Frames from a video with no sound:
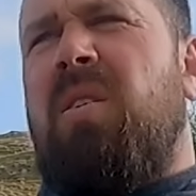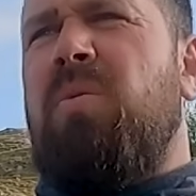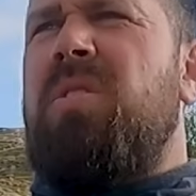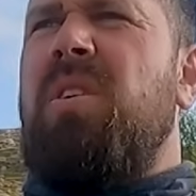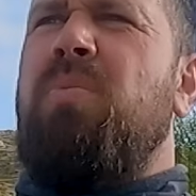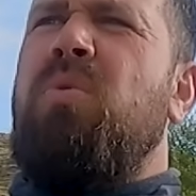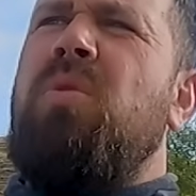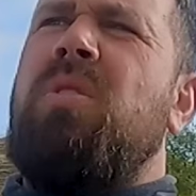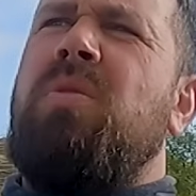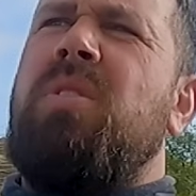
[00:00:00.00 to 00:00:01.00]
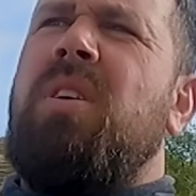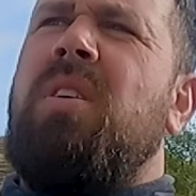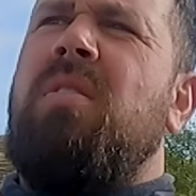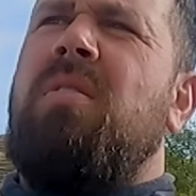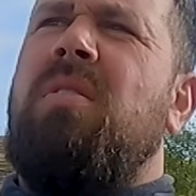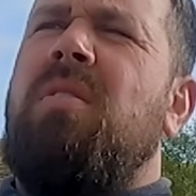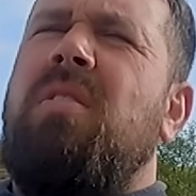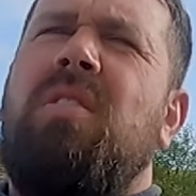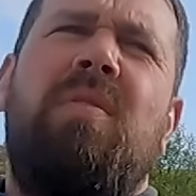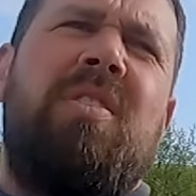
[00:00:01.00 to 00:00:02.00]
I wouldn't say a mood. I would say
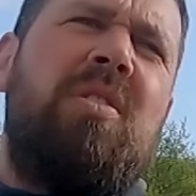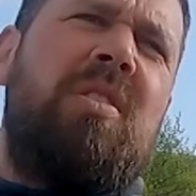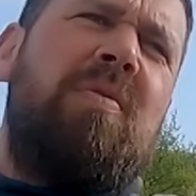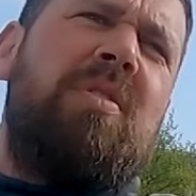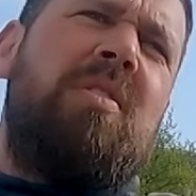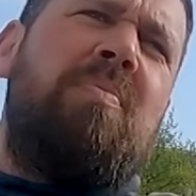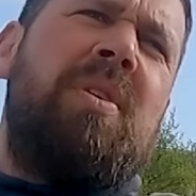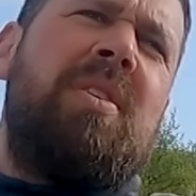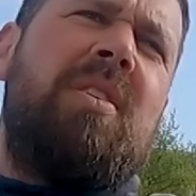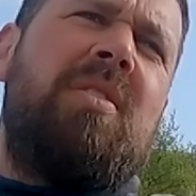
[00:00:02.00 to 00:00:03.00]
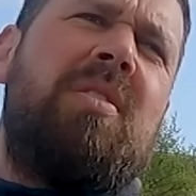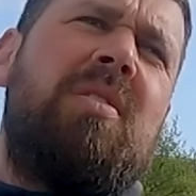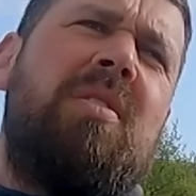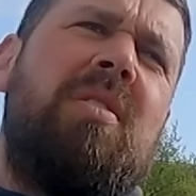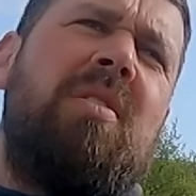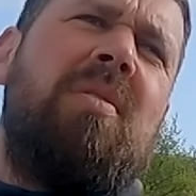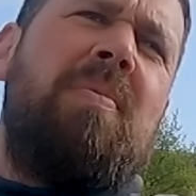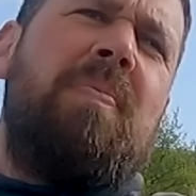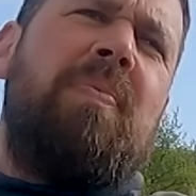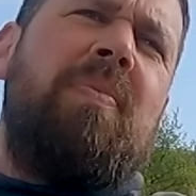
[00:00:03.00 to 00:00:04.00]
it's not differences of opinions.
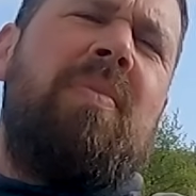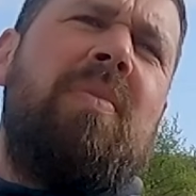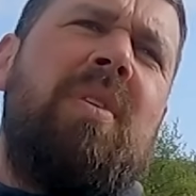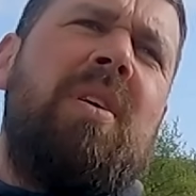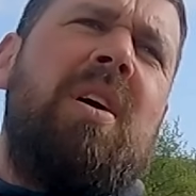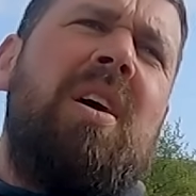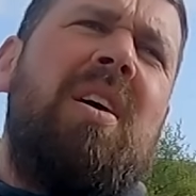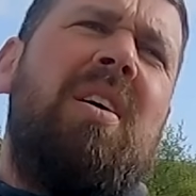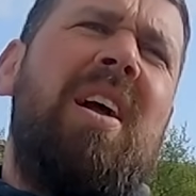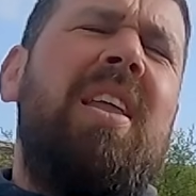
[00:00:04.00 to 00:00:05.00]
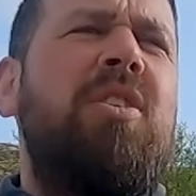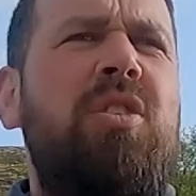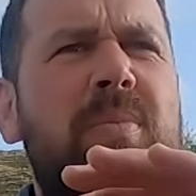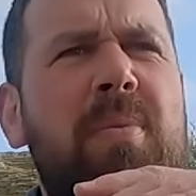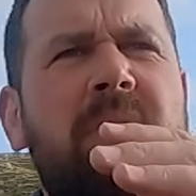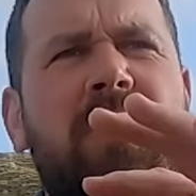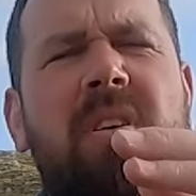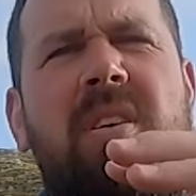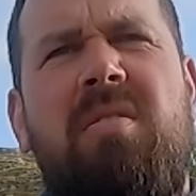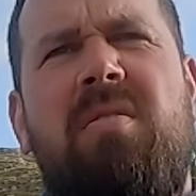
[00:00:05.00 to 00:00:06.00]
Energy. Energy, maybe.
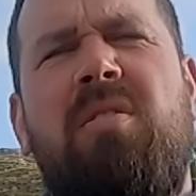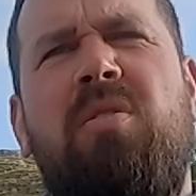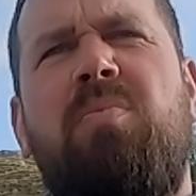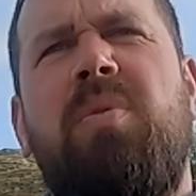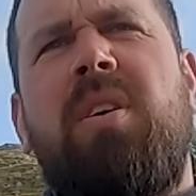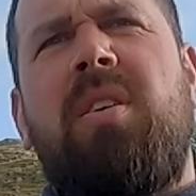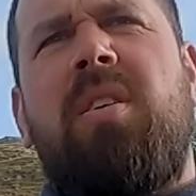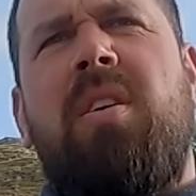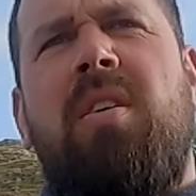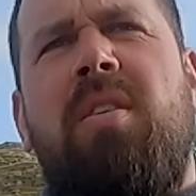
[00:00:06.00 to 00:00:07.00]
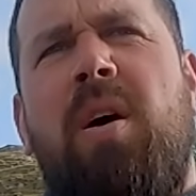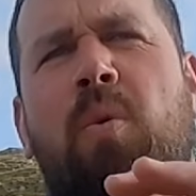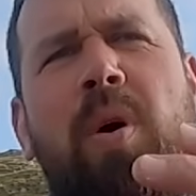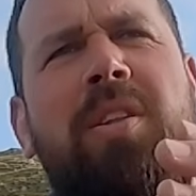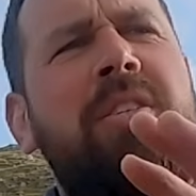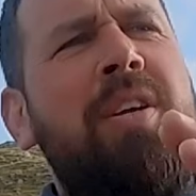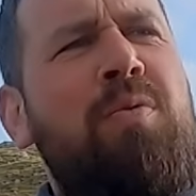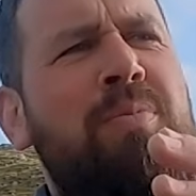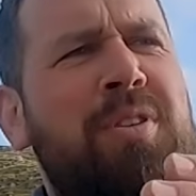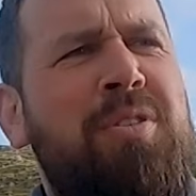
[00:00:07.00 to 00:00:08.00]
Yeah, it could be. That Wednesday
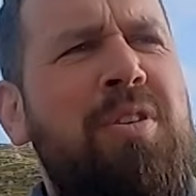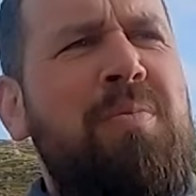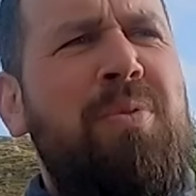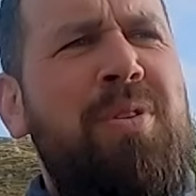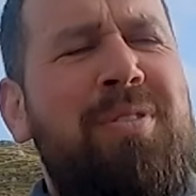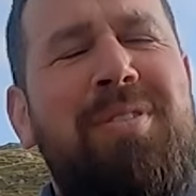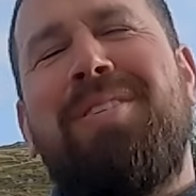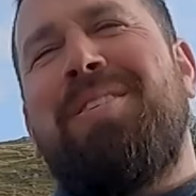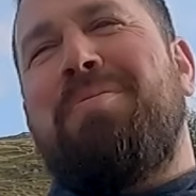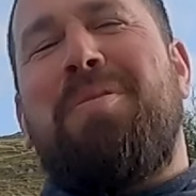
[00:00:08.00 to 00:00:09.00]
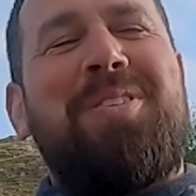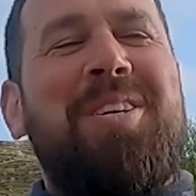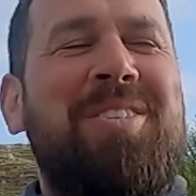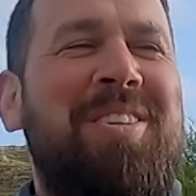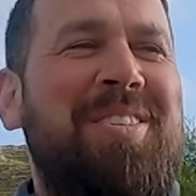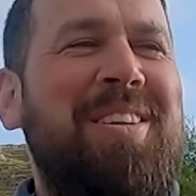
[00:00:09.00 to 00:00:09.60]
will be the turning point, and what day is it